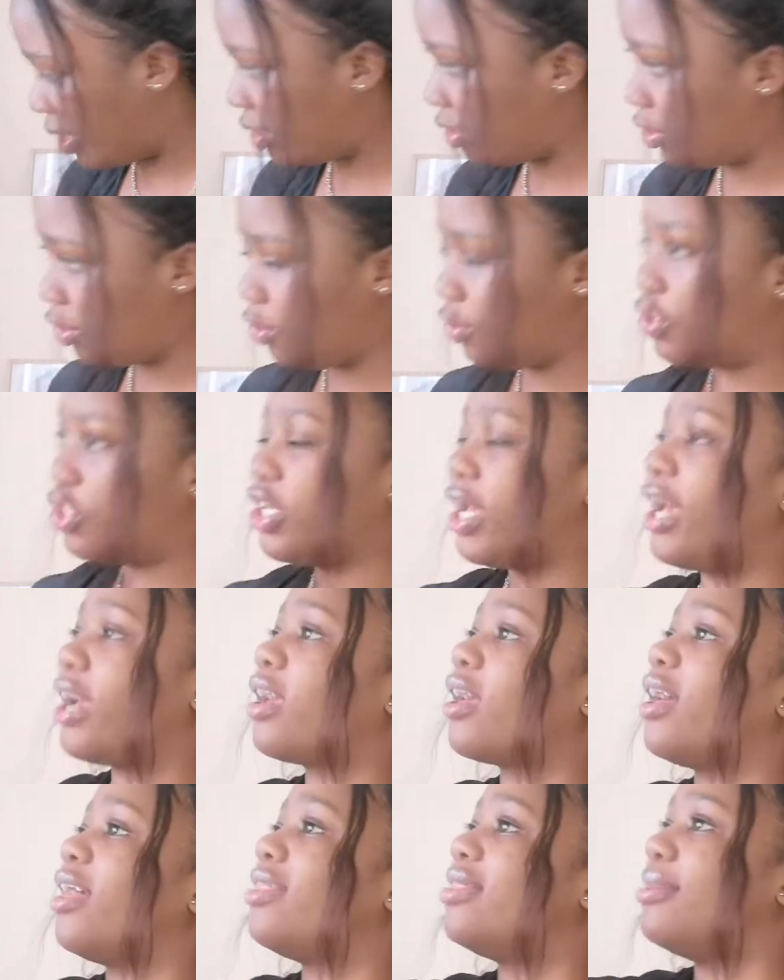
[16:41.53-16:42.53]
1, you
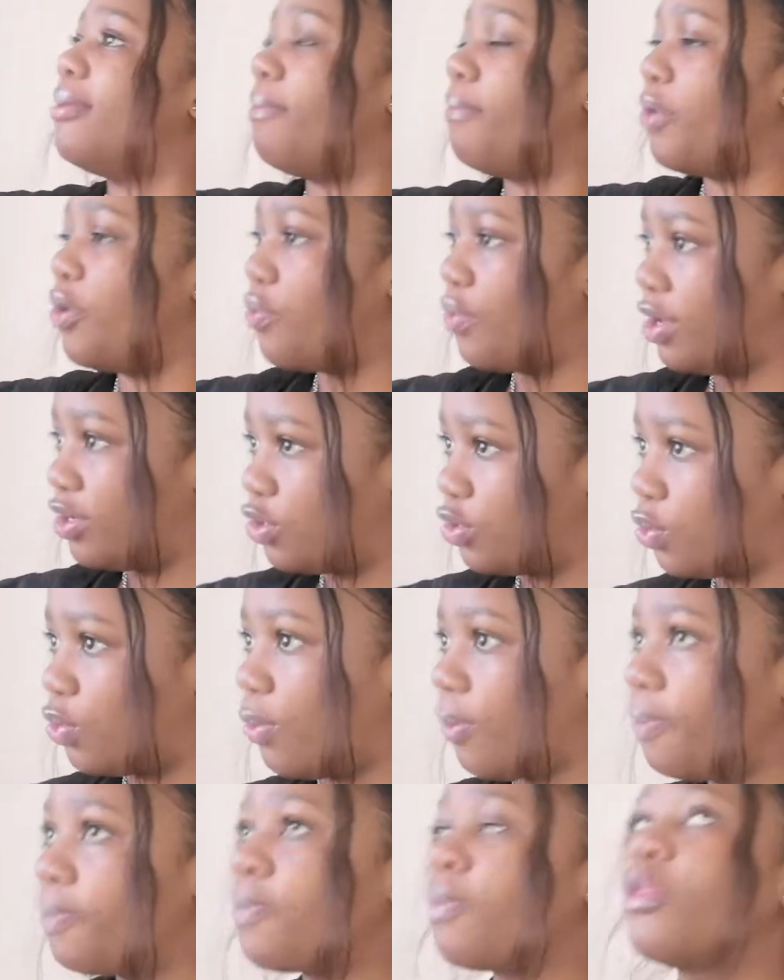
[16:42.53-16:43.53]
check at the mirror
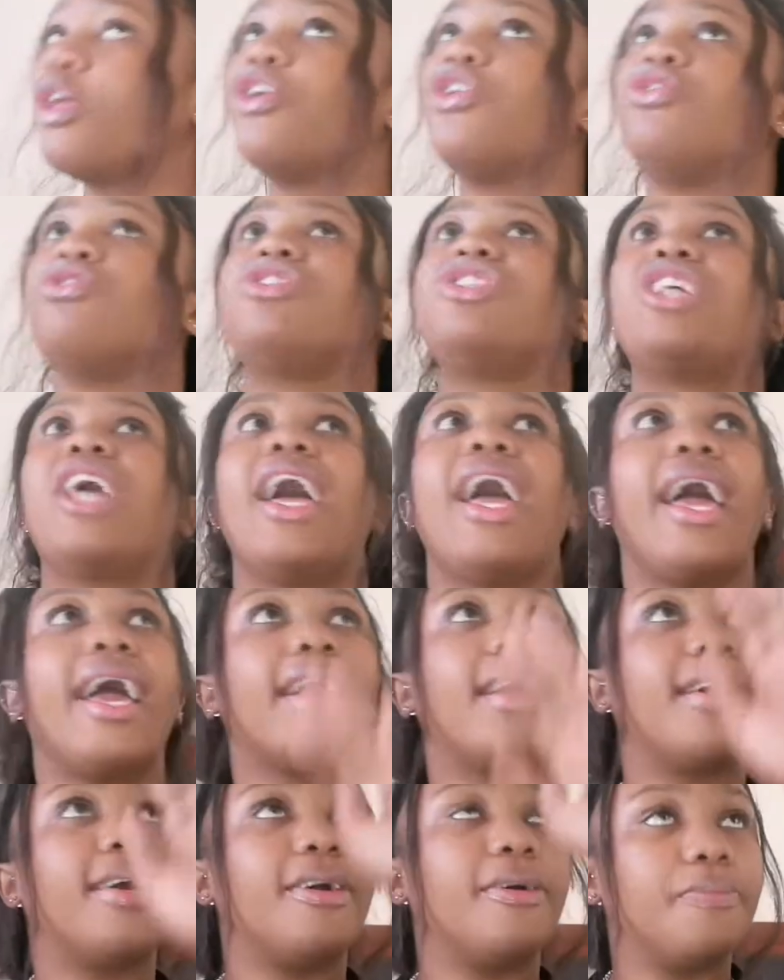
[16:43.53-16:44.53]
2, you
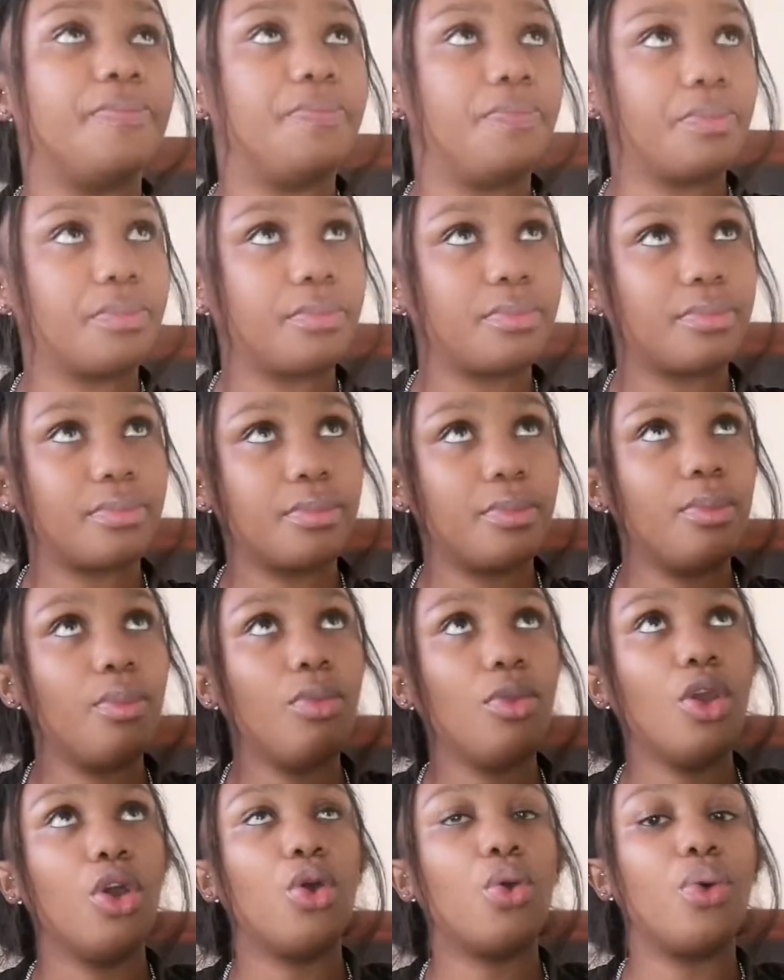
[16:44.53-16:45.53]
check
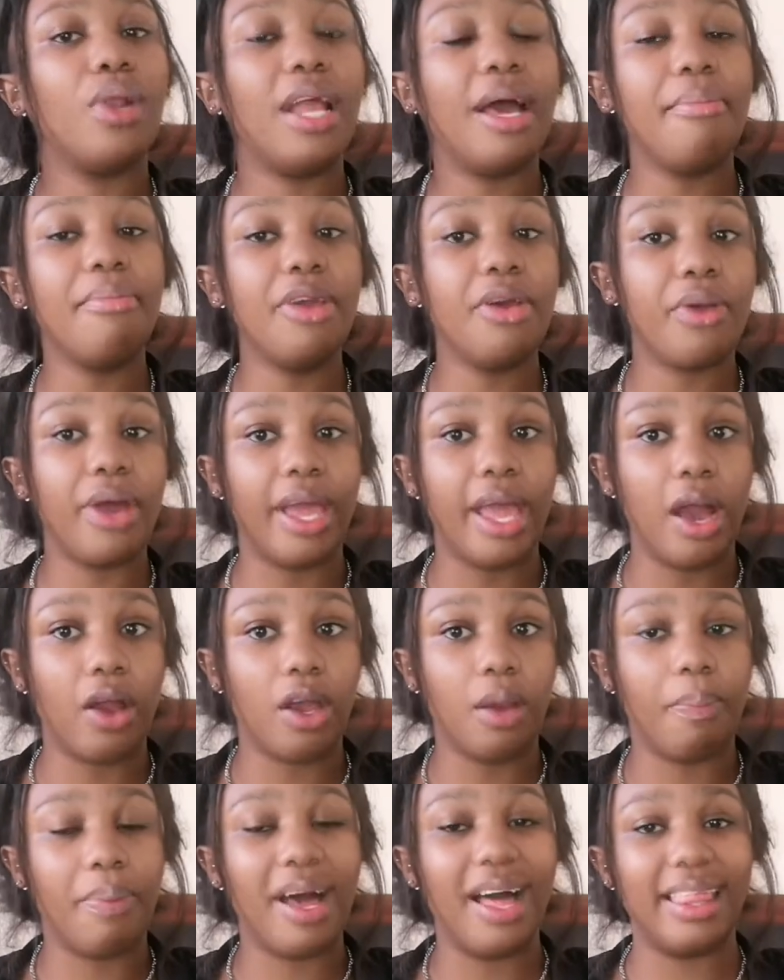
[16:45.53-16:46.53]
kula mirror
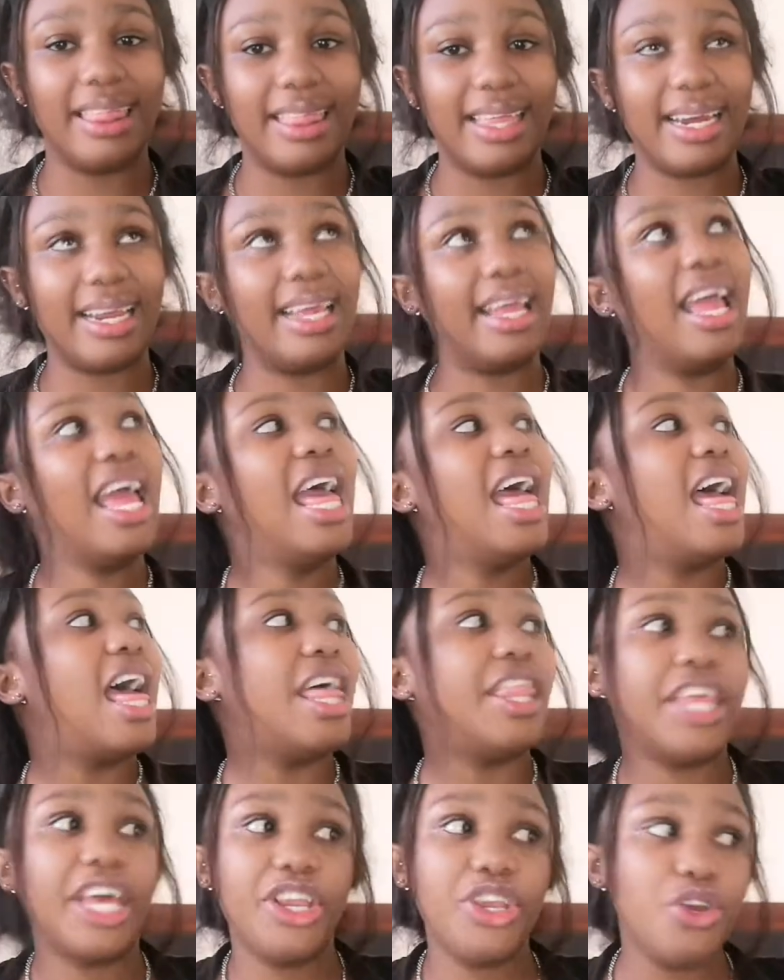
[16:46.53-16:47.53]
yakho part 3,
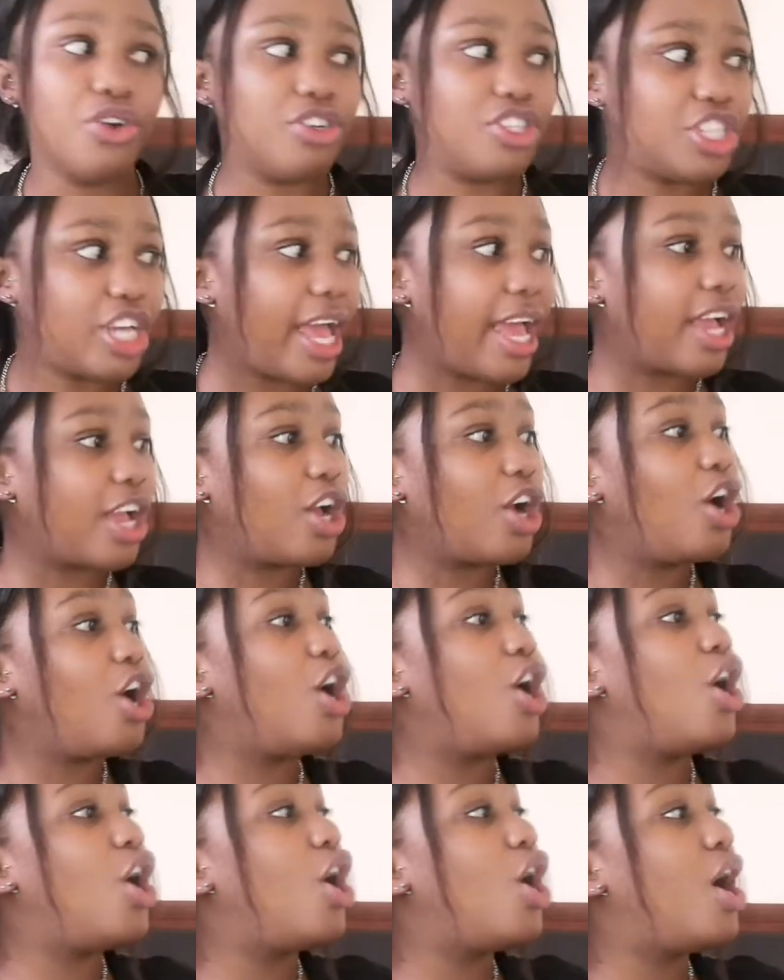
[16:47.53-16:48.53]
and then you check
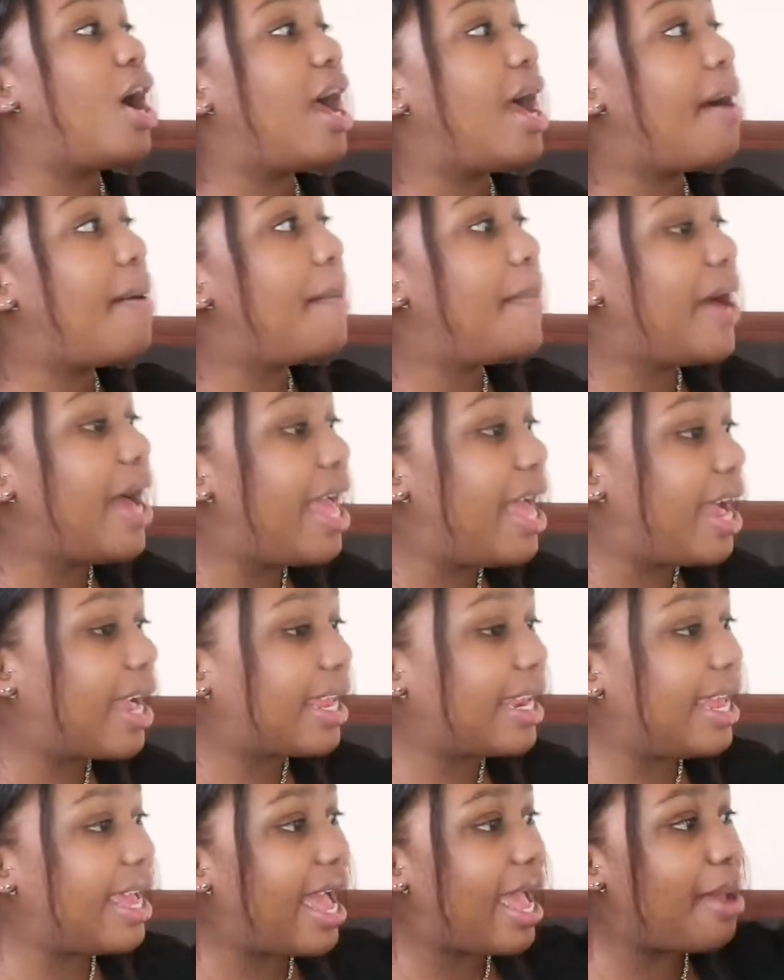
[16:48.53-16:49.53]
phaya
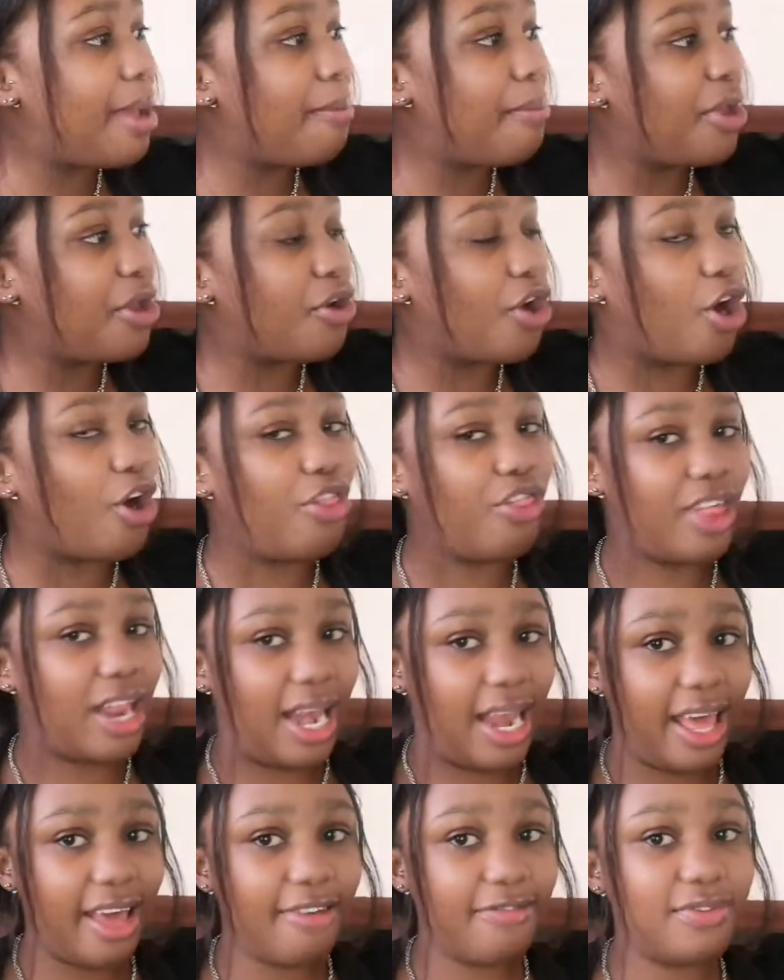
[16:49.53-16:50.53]
kule mirror on the
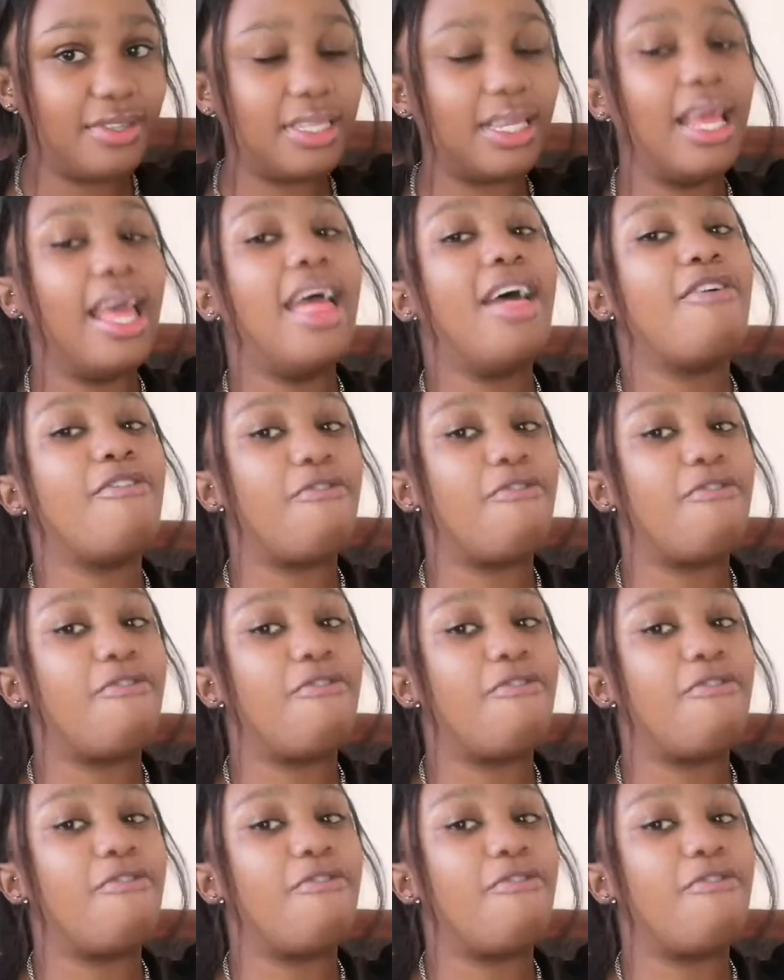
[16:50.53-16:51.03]
left